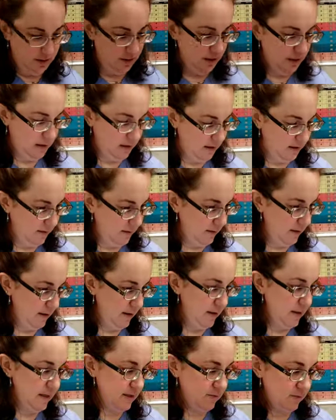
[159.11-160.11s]
Uh,
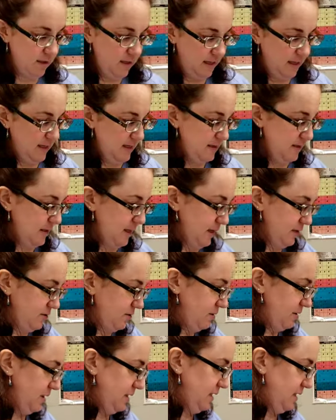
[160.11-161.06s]
this one has an extra